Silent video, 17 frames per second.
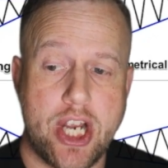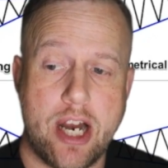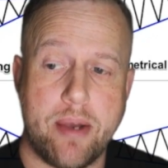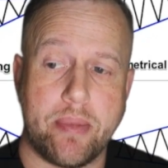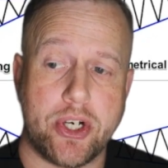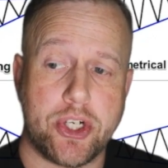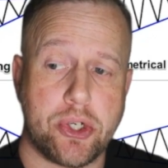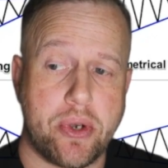I'm
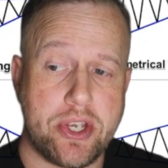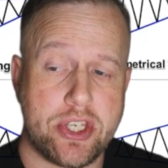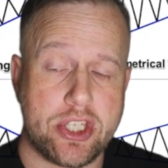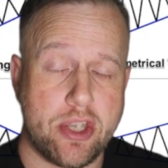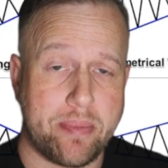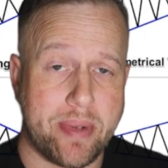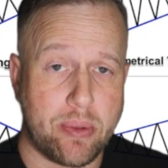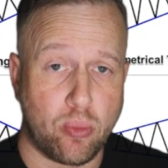going to show you
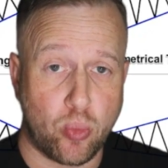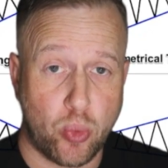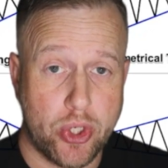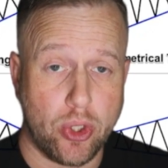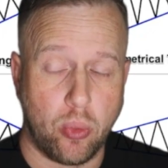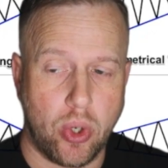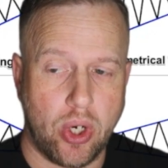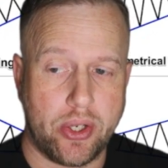some
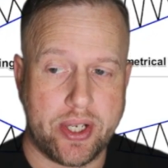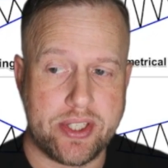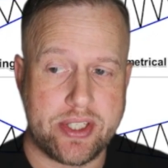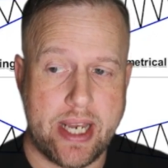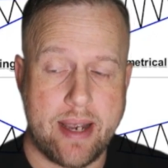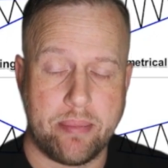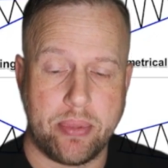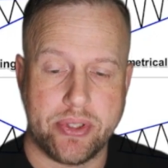real world
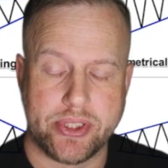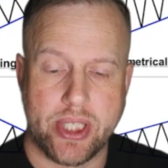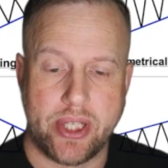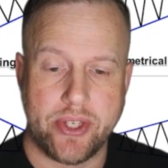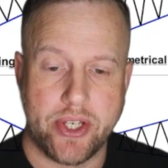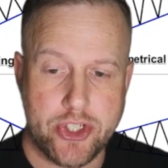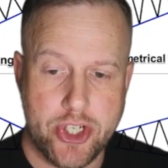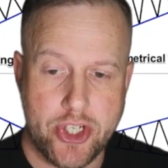examples on
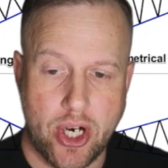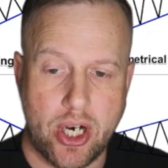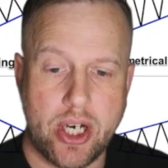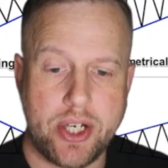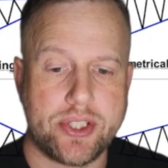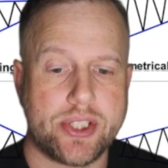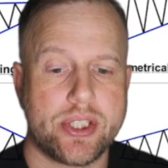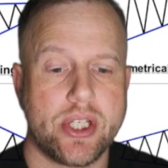the
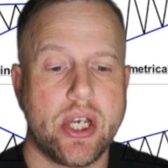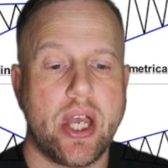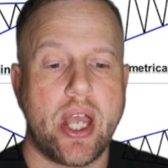charts.